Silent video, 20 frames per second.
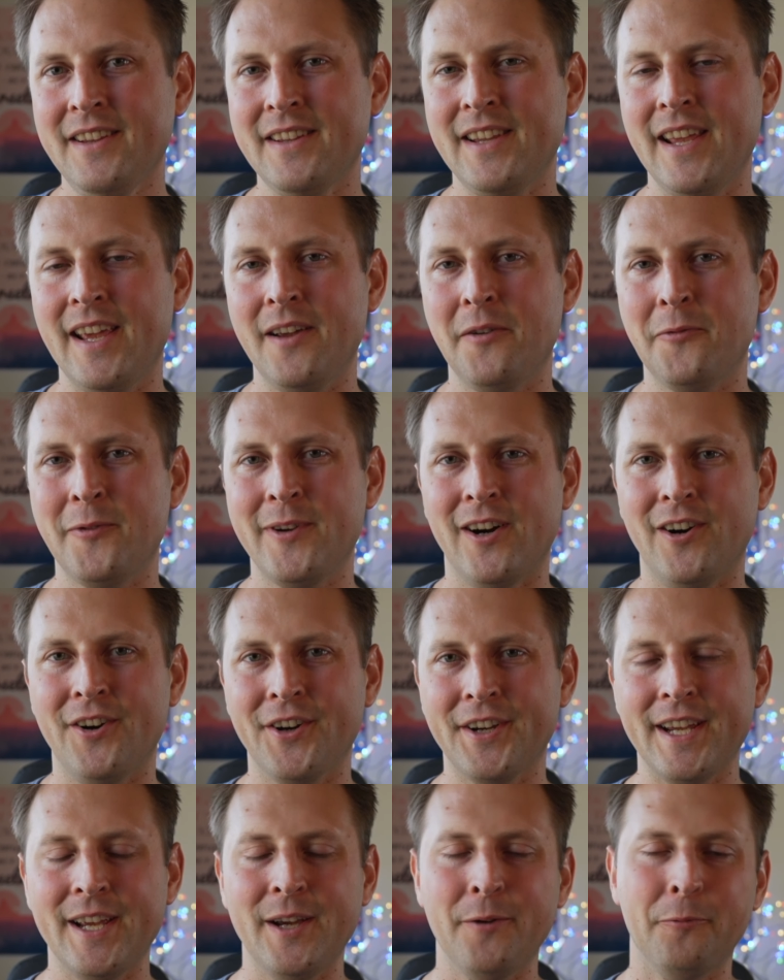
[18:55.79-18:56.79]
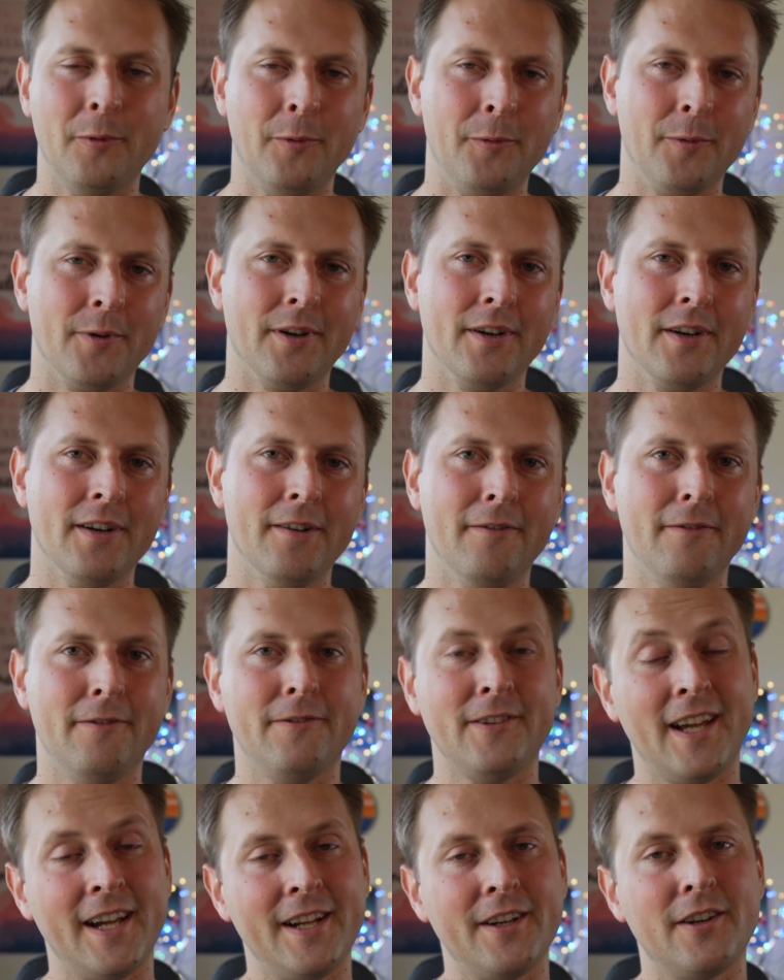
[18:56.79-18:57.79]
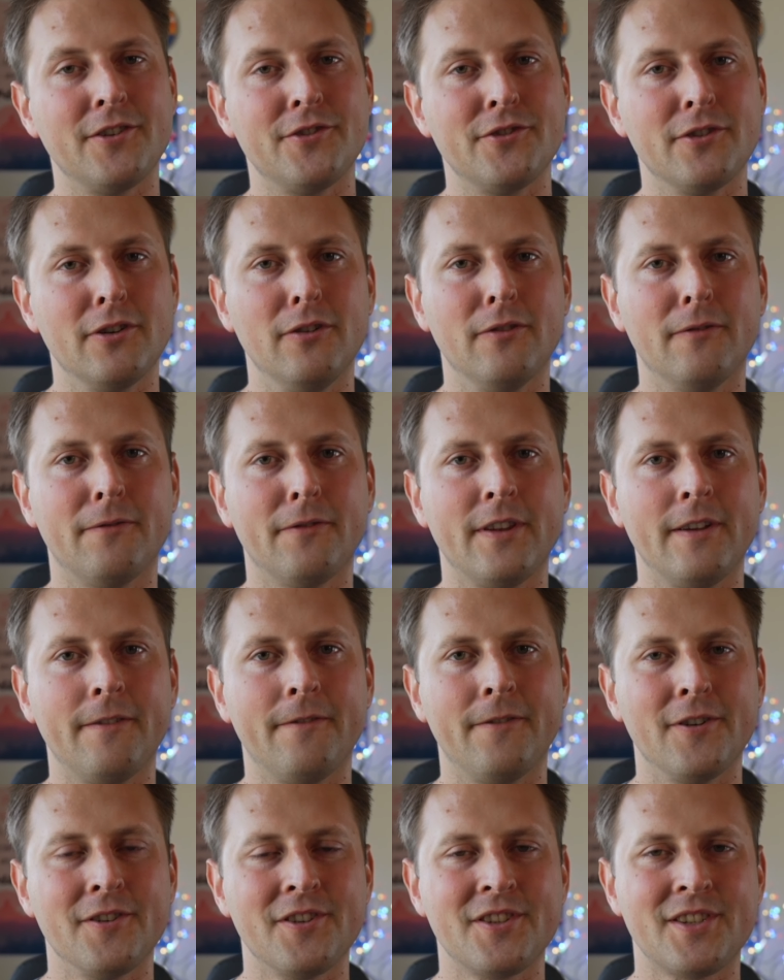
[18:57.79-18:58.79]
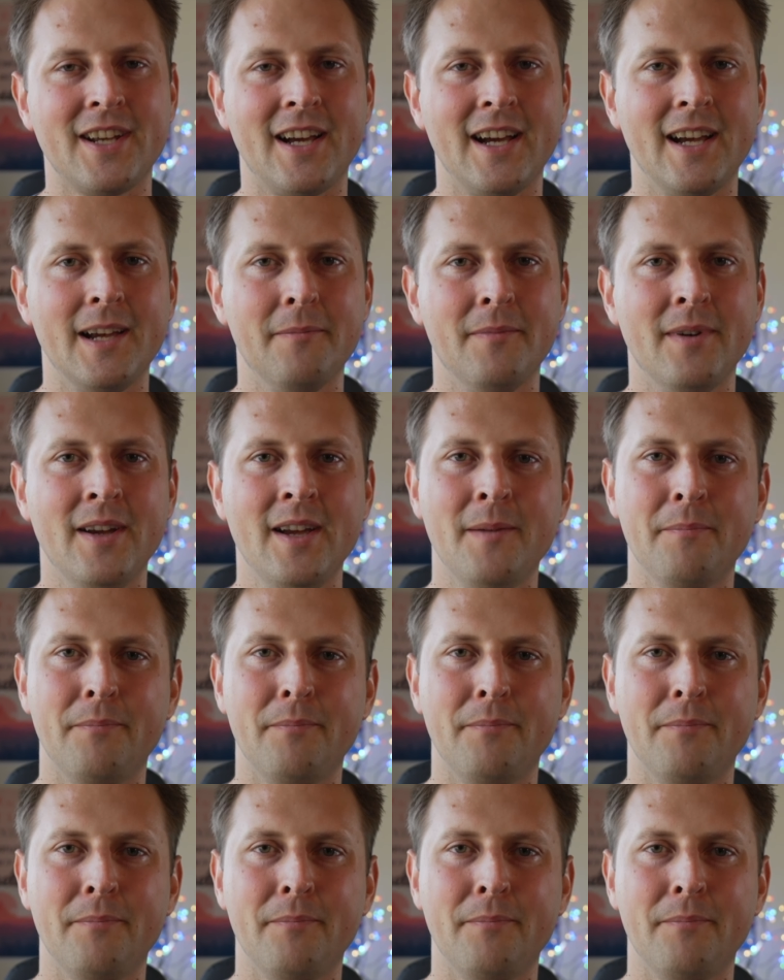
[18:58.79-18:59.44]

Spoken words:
that we all get when we're flying our drone for the first time,